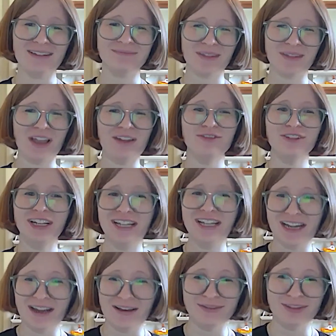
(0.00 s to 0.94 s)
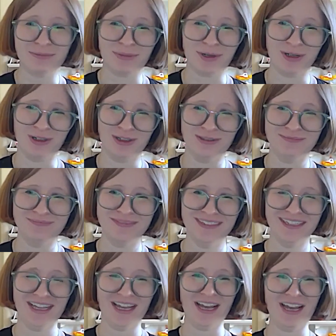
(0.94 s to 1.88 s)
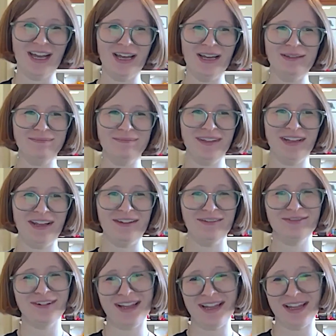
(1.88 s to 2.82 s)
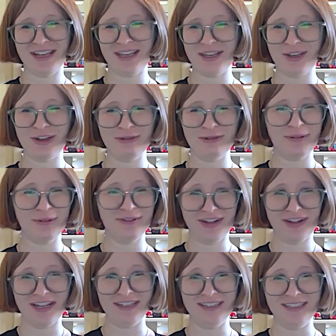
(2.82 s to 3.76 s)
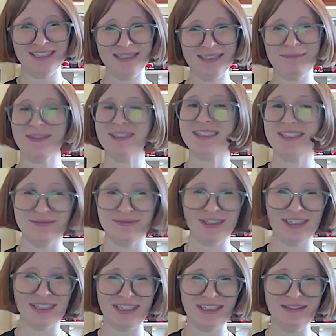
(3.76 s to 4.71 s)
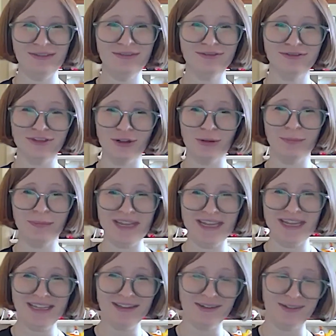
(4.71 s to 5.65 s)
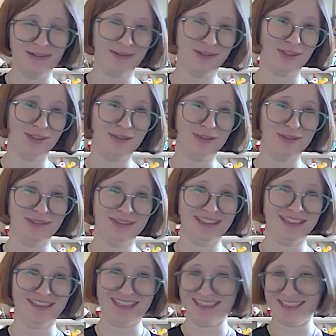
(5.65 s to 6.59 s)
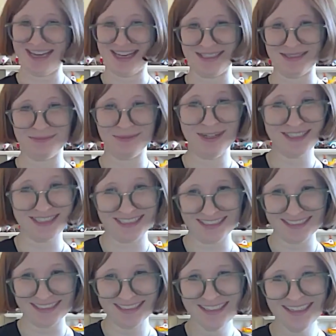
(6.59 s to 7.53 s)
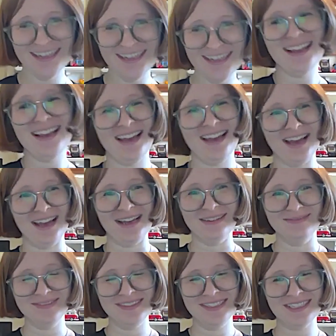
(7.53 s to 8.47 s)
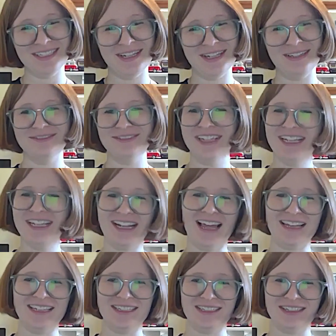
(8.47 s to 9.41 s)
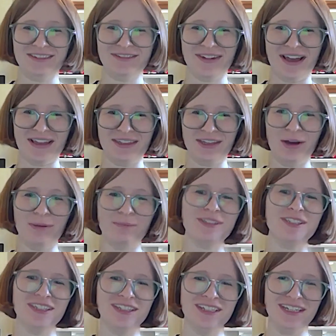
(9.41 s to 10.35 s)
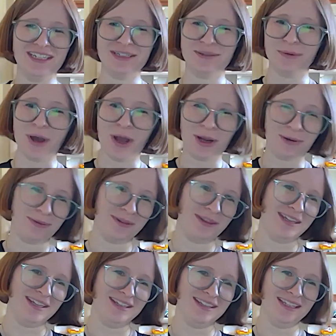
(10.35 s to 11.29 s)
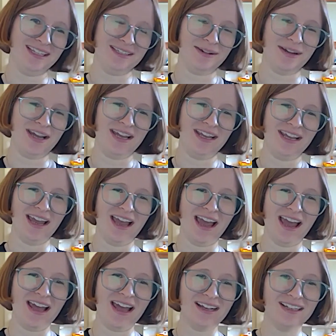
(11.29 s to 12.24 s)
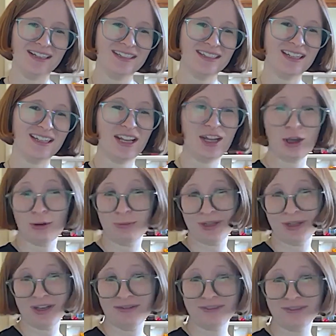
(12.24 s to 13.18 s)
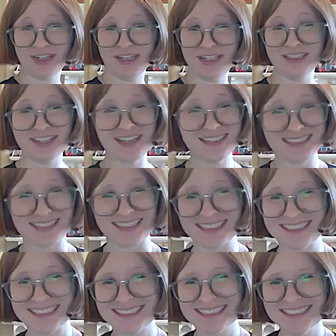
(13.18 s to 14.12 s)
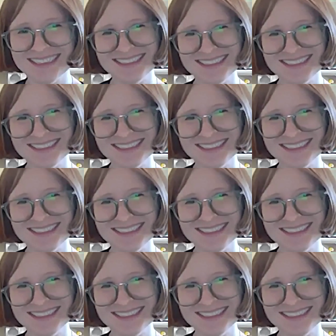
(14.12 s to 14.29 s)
I really loved the poem. It felt like it could have been written specifically for me, although in this case it wasn't. So I'm really glad to have had the opportunity to work with it in this way, and I hope that I've done it justice.